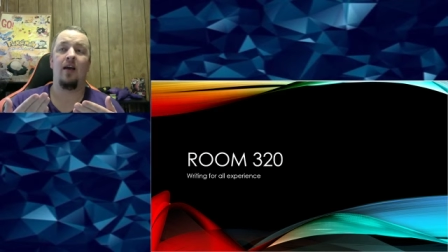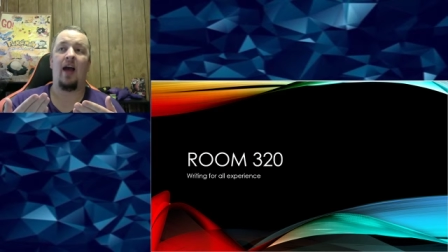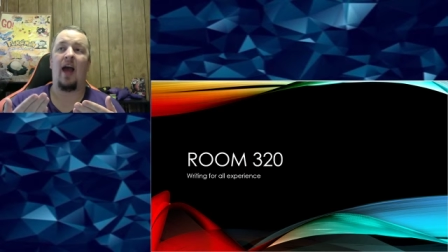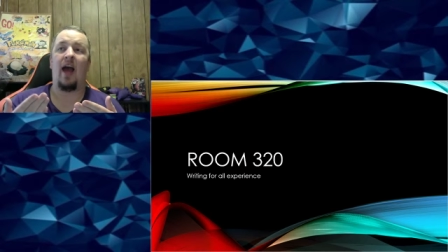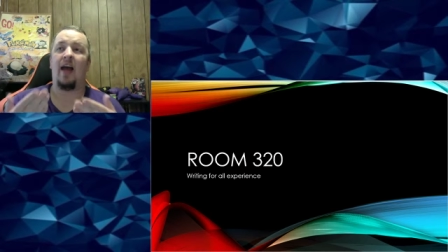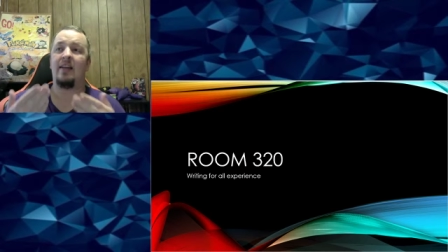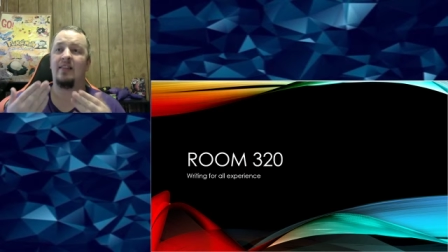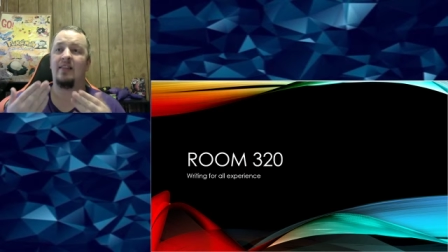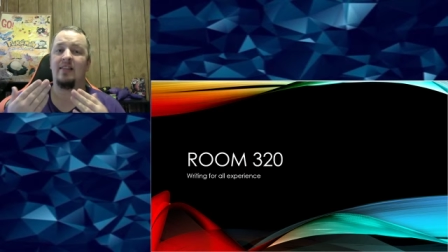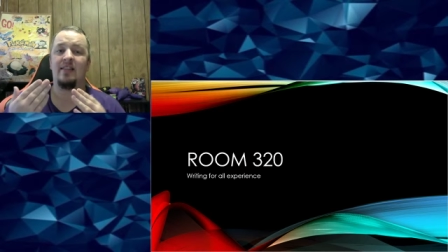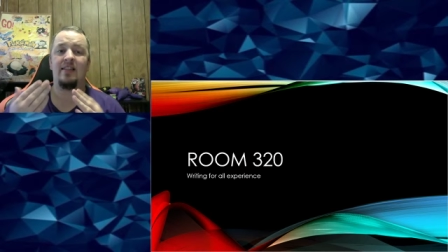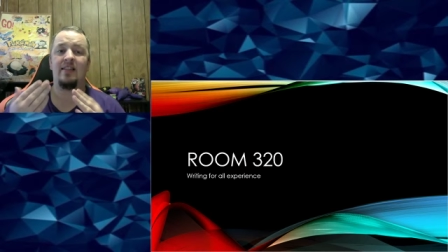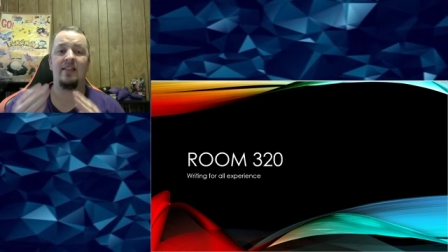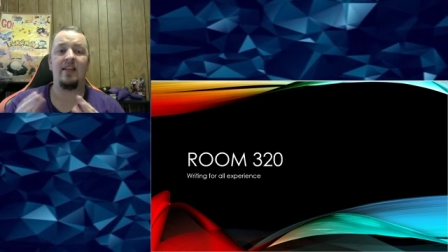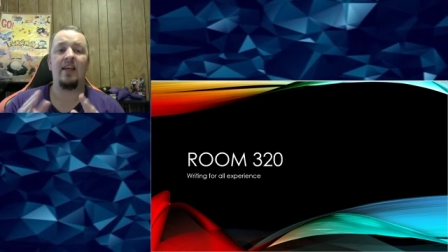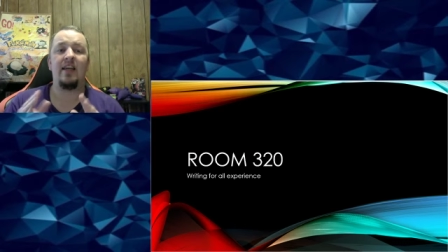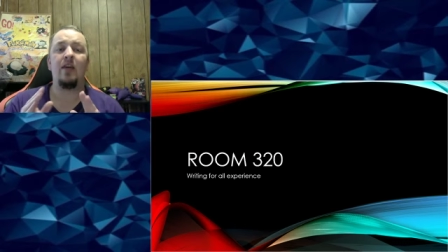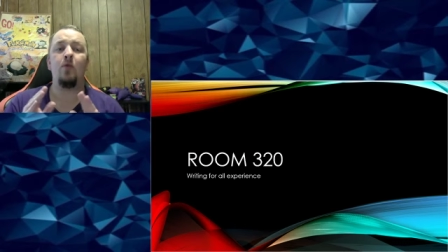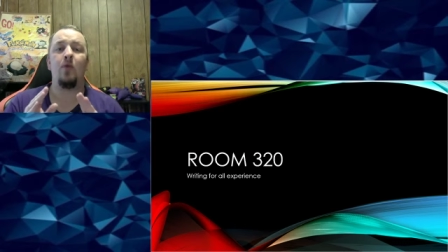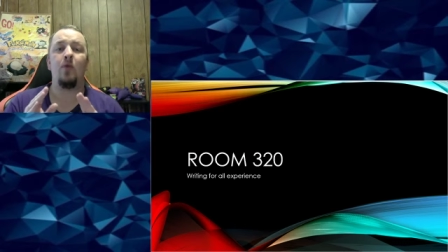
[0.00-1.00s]
and
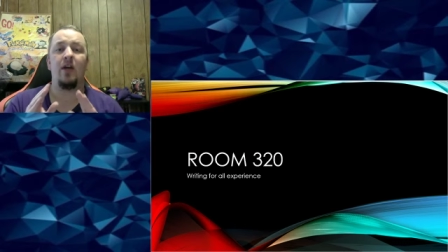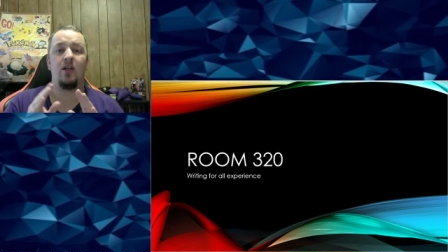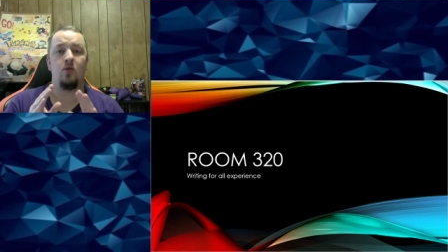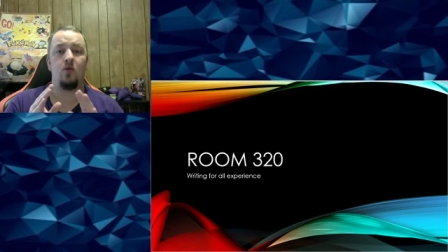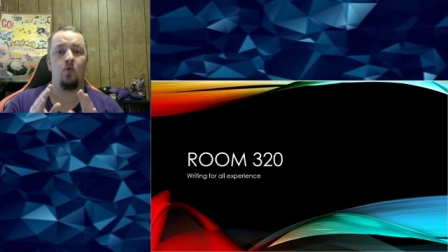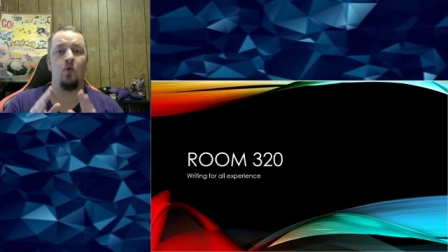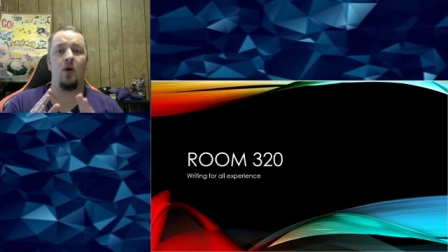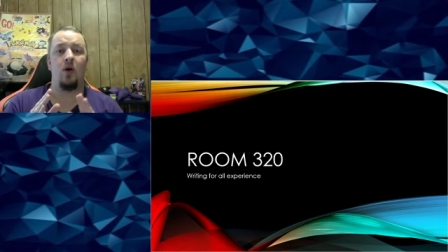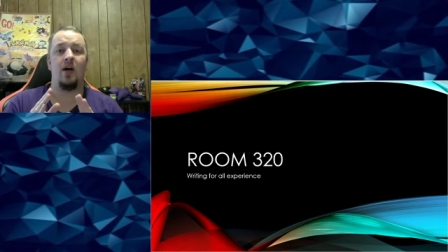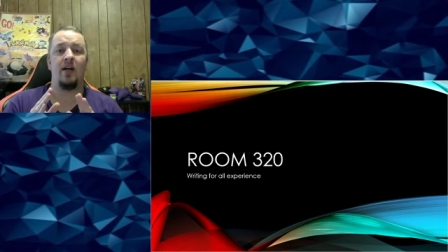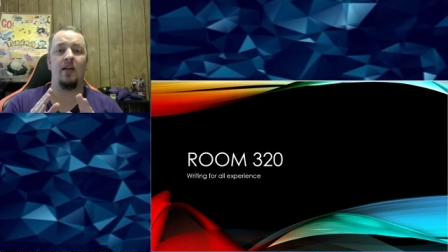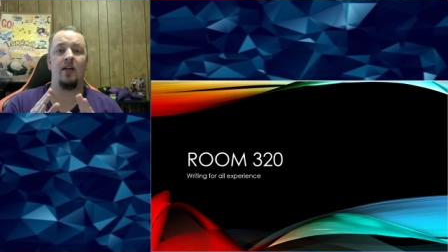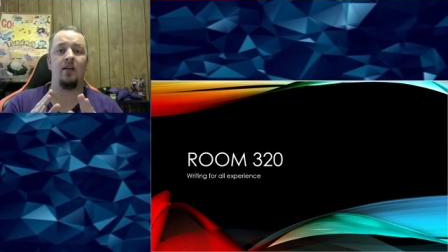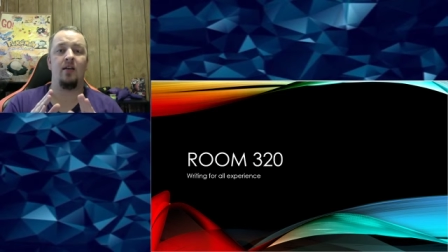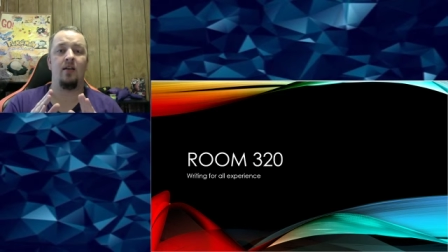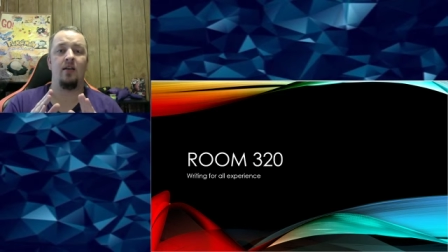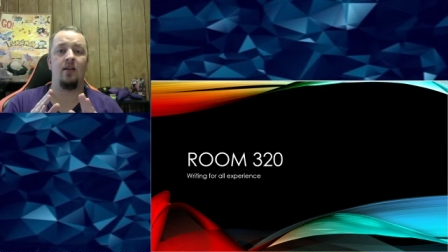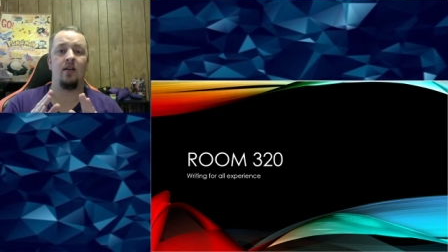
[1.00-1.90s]
see which one